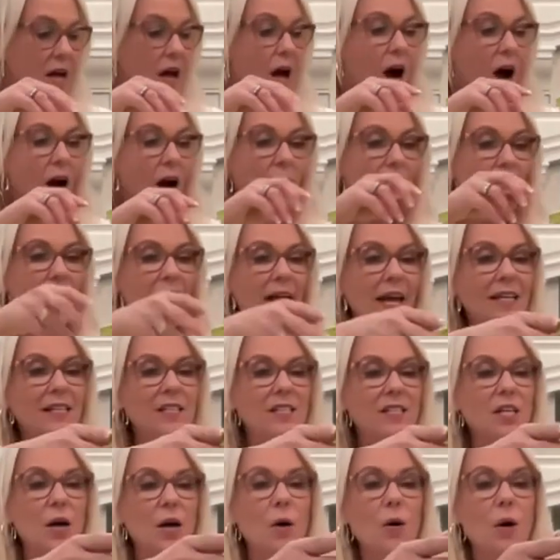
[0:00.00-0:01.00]
All right, and
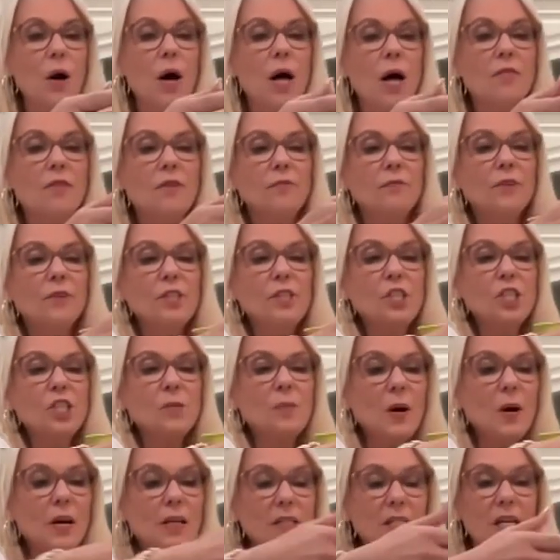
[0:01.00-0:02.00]
so the fridge
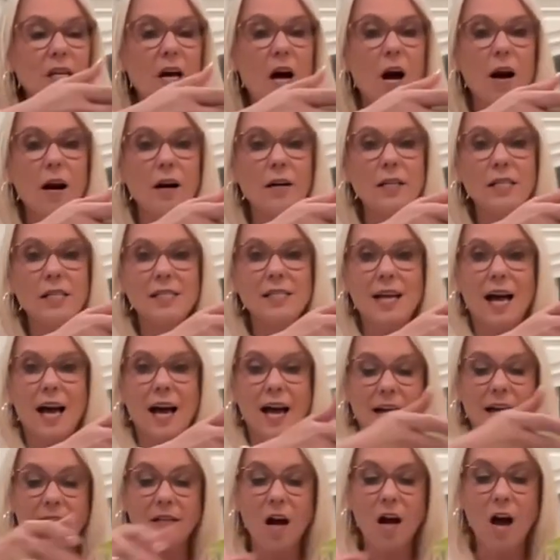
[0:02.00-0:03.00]
smarts are designed,